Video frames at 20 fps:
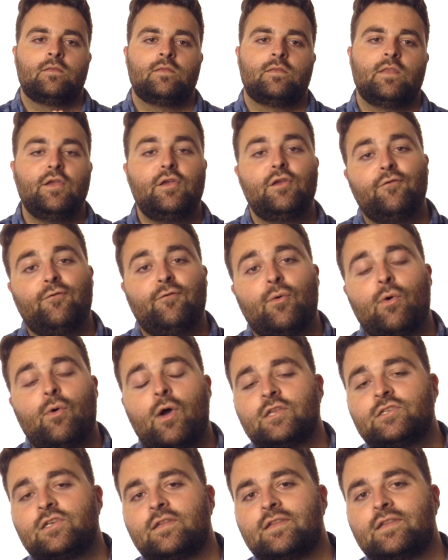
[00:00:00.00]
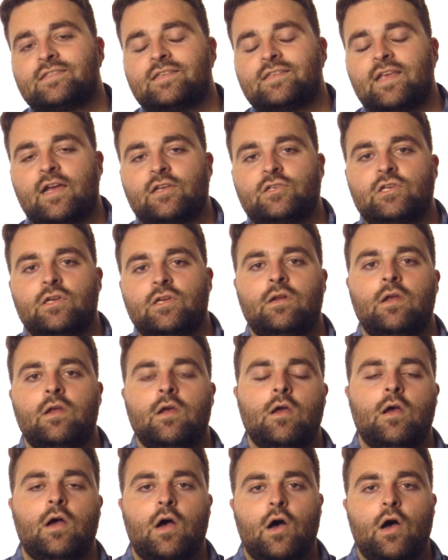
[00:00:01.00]
Thank you for watching this section.
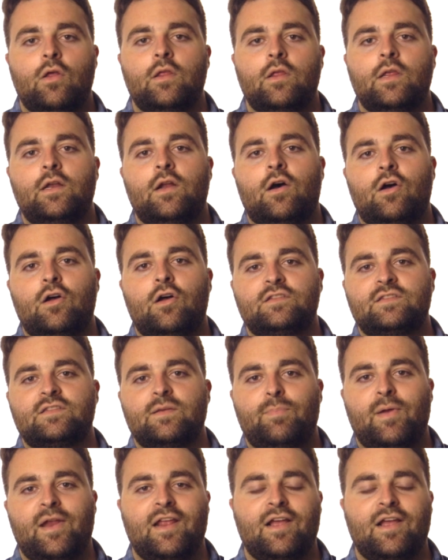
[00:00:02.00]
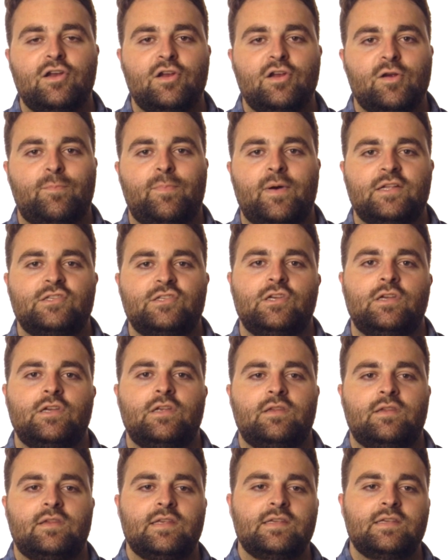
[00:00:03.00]
All in all, depending on your
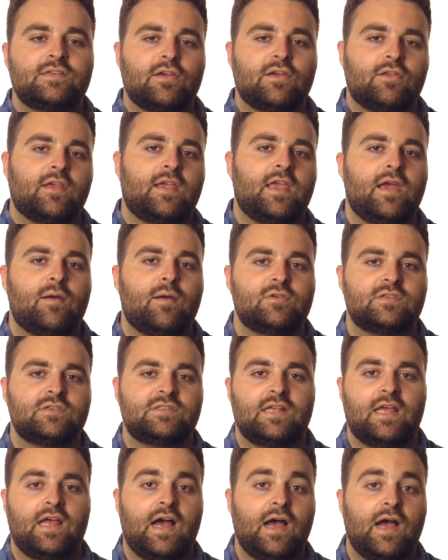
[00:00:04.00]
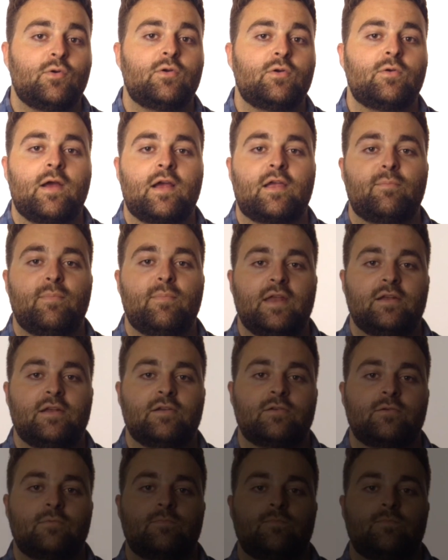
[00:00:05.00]
budget, these are the cameras that I would recommend.